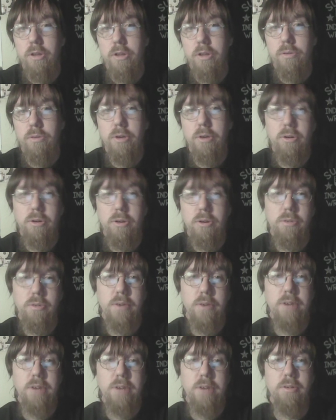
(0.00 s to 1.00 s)
to a huge
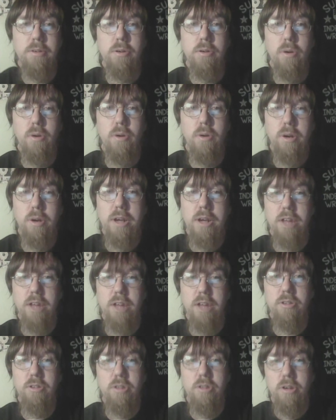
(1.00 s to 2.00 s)
ovation, going
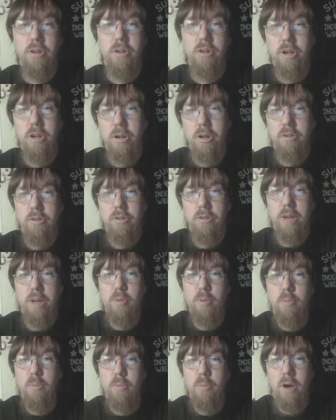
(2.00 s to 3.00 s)
against
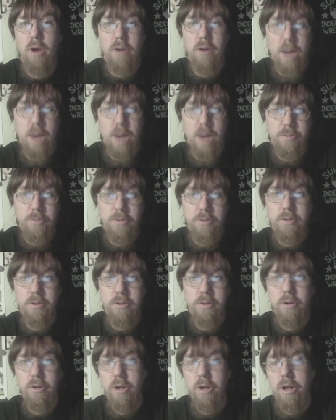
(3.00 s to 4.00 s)
champion Paul Robinson,